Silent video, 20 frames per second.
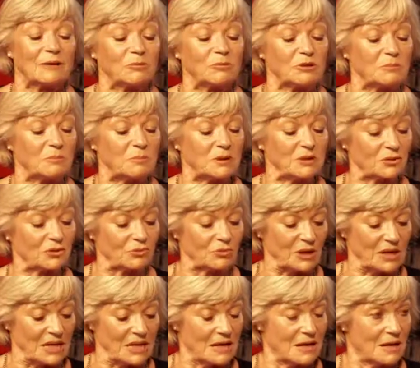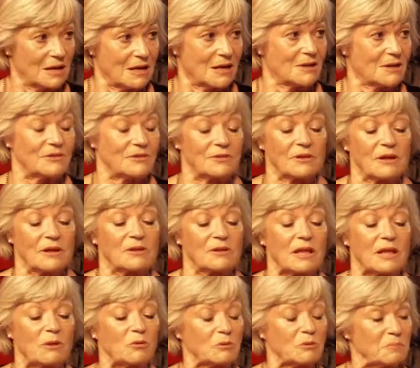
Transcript: would be three. Really? They would